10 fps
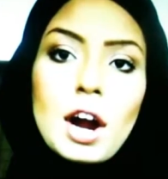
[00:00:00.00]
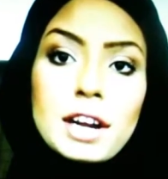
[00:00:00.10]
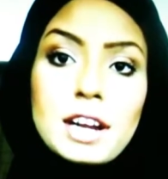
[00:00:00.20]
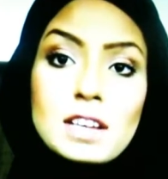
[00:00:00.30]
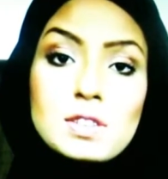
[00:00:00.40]

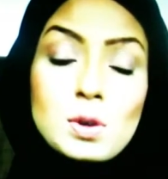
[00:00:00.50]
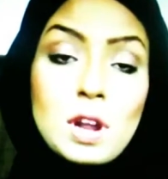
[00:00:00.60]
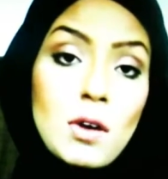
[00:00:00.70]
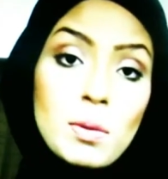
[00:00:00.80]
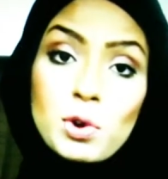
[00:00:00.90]
Alright guys, so
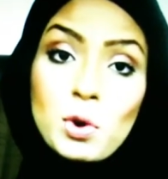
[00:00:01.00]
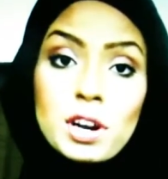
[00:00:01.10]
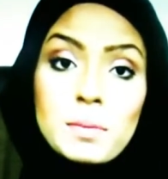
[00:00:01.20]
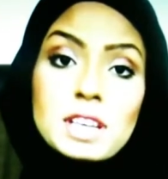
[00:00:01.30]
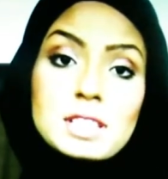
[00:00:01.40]
now...
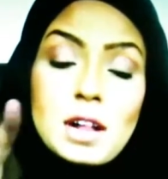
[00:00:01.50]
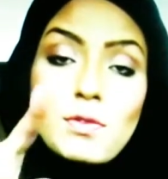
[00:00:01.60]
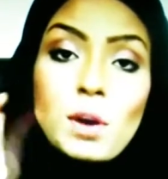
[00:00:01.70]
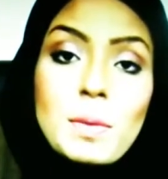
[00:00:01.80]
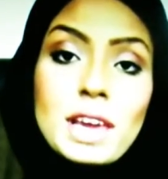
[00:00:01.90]
What
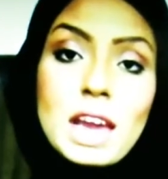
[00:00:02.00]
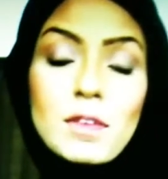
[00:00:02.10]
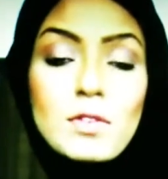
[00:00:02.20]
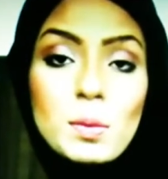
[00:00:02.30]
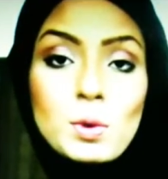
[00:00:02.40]
the heck?